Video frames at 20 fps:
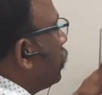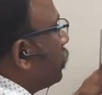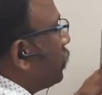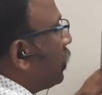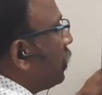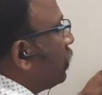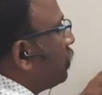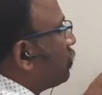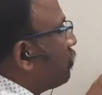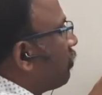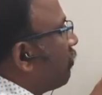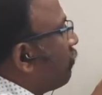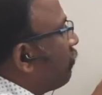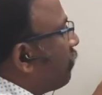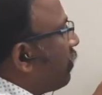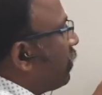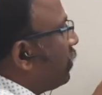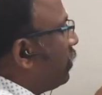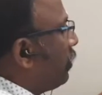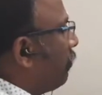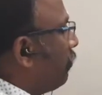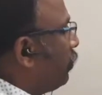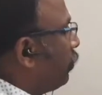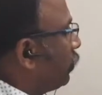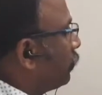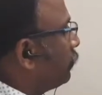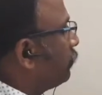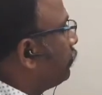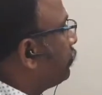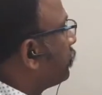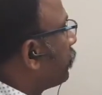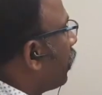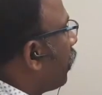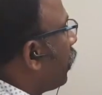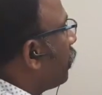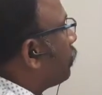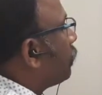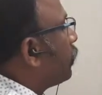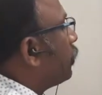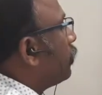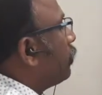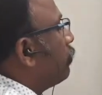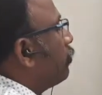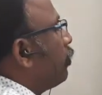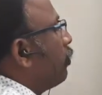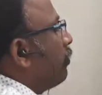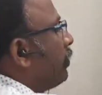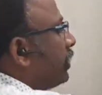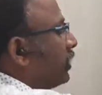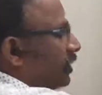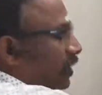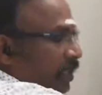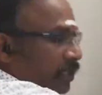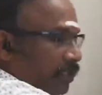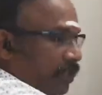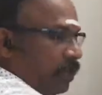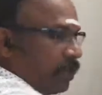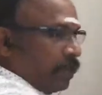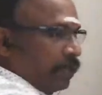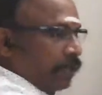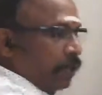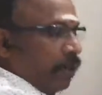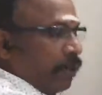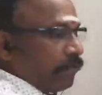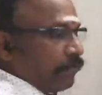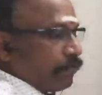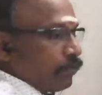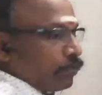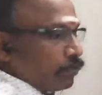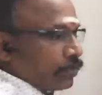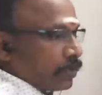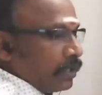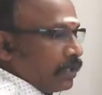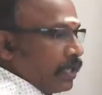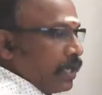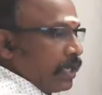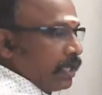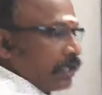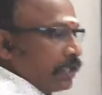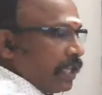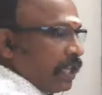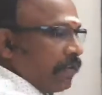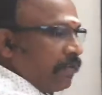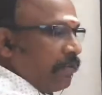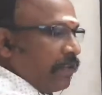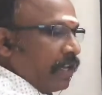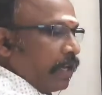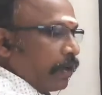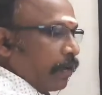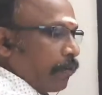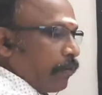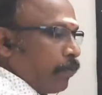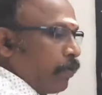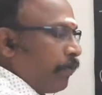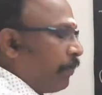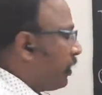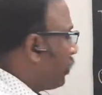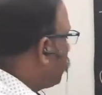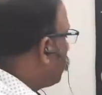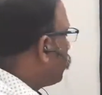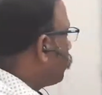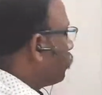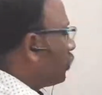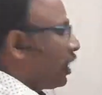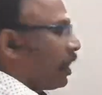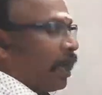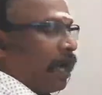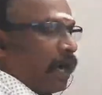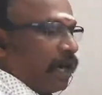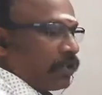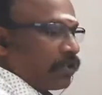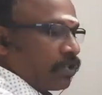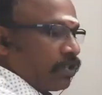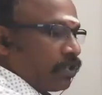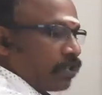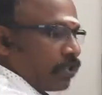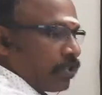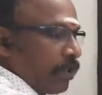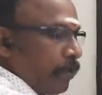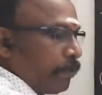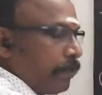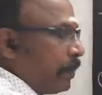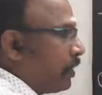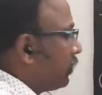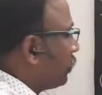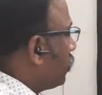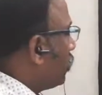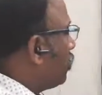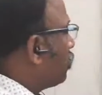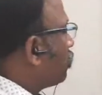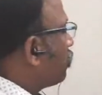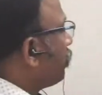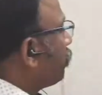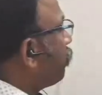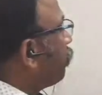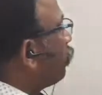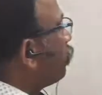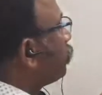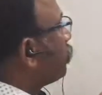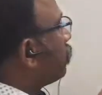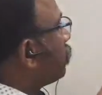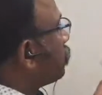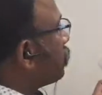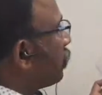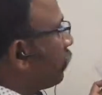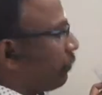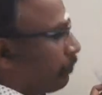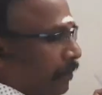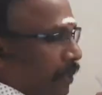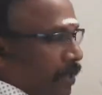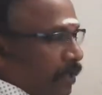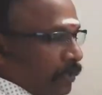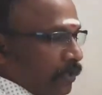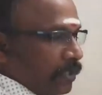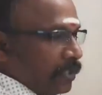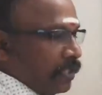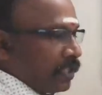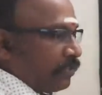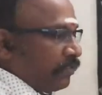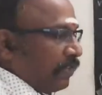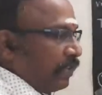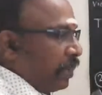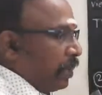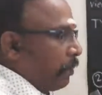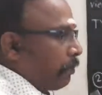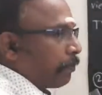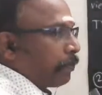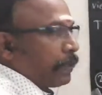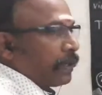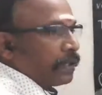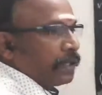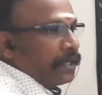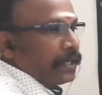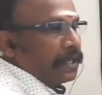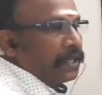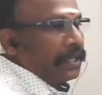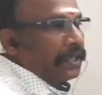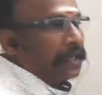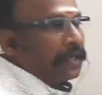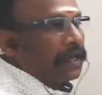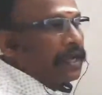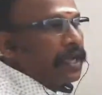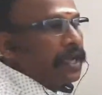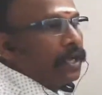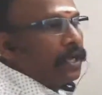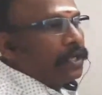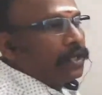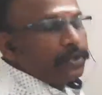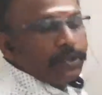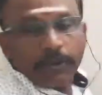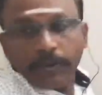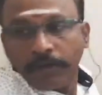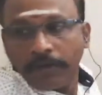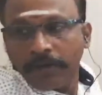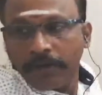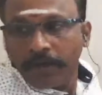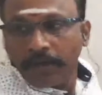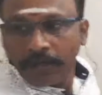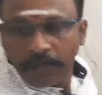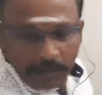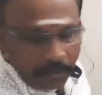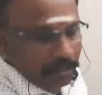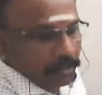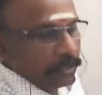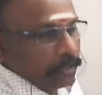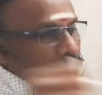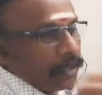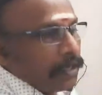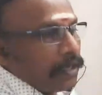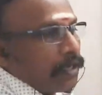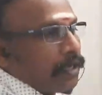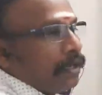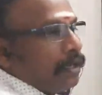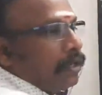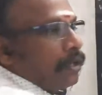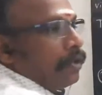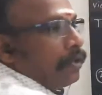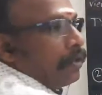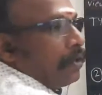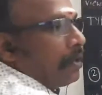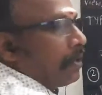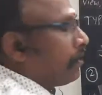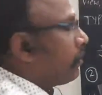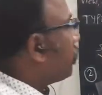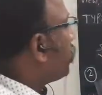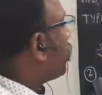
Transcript: that is the front view, after removing this top portion. Then we are moving into the last step, that is the 4th step. This is very important here. So you